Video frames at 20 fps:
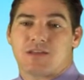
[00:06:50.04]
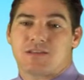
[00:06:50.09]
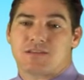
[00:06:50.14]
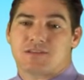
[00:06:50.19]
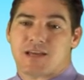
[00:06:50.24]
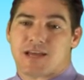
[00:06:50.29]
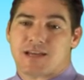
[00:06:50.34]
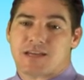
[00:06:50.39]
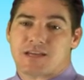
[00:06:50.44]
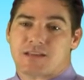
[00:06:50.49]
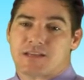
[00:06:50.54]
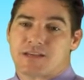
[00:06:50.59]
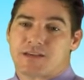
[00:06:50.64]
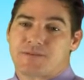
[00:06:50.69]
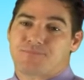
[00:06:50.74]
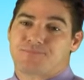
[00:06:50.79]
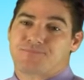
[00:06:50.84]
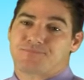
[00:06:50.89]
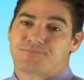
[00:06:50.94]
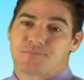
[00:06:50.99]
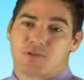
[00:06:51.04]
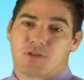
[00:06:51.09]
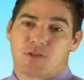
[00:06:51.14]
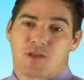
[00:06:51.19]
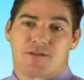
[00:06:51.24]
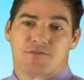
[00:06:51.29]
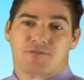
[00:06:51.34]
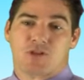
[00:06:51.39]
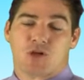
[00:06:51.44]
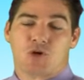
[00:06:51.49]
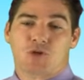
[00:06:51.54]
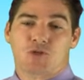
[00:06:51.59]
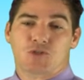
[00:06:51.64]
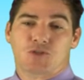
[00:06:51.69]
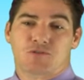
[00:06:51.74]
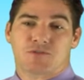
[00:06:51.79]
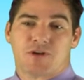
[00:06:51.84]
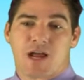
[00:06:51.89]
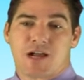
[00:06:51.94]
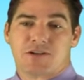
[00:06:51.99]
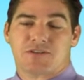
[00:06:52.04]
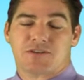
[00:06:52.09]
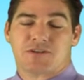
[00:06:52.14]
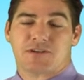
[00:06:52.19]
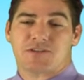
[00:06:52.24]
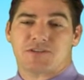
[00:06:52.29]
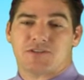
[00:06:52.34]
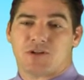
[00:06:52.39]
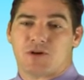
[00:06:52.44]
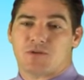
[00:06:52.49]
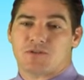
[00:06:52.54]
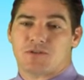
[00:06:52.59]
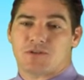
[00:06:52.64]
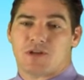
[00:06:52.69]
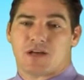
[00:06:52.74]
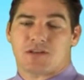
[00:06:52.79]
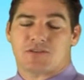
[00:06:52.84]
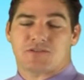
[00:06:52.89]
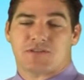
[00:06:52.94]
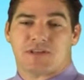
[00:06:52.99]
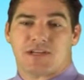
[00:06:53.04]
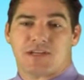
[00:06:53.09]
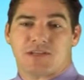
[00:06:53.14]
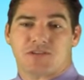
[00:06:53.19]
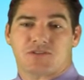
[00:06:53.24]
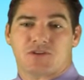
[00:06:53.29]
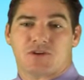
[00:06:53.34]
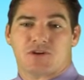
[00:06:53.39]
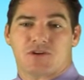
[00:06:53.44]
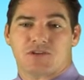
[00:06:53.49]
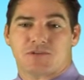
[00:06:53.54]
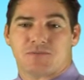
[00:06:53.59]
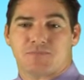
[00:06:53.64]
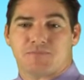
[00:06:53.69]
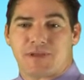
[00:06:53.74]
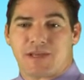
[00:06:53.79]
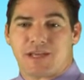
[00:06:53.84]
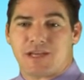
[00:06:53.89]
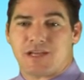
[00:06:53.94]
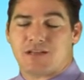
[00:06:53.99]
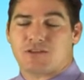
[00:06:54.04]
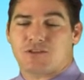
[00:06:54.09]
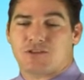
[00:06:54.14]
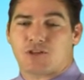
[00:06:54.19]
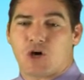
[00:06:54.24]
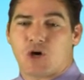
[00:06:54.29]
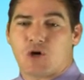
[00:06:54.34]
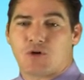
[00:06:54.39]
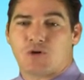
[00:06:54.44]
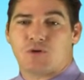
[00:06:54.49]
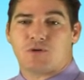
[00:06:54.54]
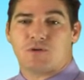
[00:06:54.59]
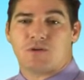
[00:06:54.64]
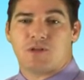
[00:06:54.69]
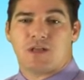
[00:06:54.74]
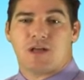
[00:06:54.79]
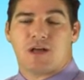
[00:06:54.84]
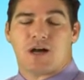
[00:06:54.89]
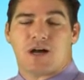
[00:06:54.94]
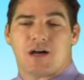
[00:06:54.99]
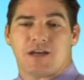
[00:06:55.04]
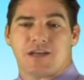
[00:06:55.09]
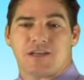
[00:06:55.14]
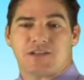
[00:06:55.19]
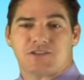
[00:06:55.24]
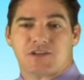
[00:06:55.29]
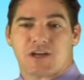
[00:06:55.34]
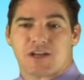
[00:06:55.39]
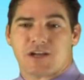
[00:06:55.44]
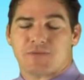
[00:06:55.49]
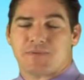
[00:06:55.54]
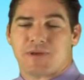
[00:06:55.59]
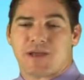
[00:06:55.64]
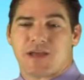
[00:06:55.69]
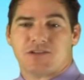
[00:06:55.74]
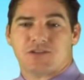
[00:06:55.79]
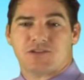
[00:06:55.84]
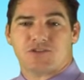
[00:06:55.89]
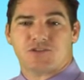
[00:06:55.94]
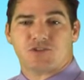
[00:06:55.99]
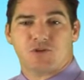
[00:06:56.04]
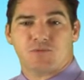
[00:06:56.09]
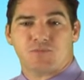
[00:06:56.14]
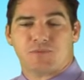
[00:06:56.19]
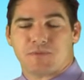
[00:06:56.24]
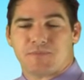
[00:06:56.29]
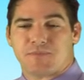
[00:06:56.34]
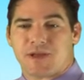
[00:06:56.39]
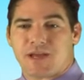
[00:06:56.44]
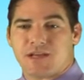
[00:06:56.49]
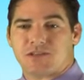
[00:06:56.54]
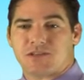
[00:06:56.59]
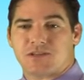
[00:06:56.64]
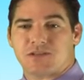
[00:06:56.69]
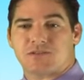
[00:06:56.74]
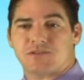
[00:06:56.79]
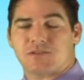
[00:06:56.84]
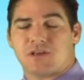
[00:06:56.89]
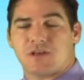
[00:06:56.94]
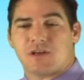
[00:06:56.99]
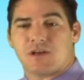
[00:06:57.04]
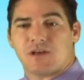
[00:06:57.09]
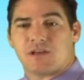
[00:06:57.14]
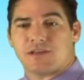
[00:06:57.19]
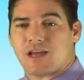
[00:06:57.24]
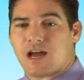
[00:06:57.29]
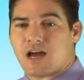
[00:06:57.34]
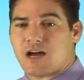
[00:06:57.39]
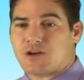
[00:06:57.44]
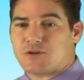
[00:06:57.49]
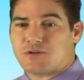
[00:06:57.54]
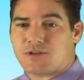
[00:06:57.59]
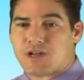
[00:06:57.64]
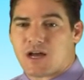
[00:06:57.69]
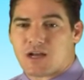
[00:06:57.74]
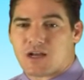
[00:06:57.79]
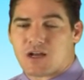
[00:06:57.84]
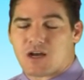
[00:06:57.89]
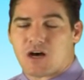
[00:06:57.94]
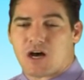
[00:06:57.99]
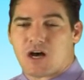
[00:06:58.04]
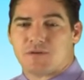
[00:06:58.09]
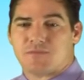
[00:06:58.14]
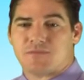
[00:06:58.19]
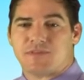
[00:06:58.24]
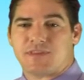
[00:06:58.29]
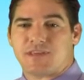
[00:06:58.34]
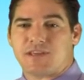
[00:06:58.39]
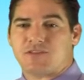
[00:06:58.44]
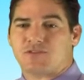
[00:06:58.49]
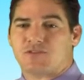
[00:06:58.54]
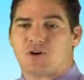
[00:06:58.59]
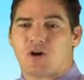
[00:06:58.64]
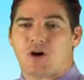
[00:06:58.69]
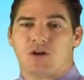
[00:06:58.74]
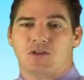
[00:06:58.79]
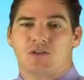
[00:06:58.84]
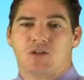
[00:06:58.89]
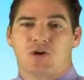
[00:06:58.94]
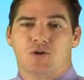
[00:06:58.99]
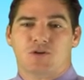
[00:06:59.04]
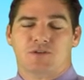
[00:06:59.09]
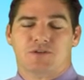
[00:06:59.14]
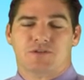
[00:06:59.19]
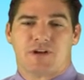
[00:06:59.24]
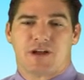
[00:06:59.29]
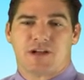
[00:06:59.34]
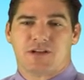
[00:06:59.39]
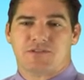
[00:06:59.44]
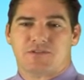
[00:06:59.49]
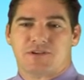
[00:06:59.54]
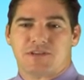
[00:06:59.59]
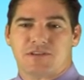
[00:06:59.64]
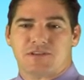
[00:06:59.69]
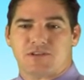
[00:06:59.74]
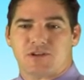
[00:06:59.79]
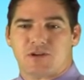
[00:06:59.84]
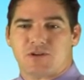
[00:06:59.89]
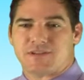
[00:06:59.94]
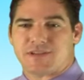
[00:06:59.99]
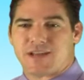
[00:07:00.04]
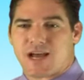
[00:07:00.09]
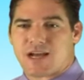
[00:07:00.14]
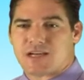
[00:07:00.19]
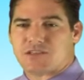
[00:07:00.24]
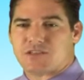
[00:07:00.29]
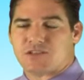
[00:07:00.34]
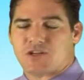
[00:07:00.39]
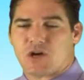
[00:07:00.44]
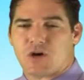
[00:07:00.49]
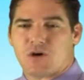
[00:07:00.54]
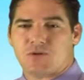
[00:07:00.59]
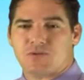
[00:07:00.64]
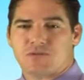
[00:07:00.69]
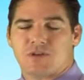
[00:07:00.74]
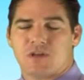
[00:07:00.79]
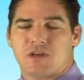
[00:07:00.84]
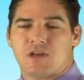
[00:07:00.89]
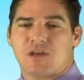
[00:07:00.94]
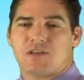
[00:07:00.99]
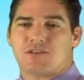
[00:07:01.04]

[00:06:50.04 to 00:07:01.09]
Secondly, you have local directories, City Search, Bing, Local, Insider Pages, Super Pages, Yahoo.com. These are all local directories. Dex knows.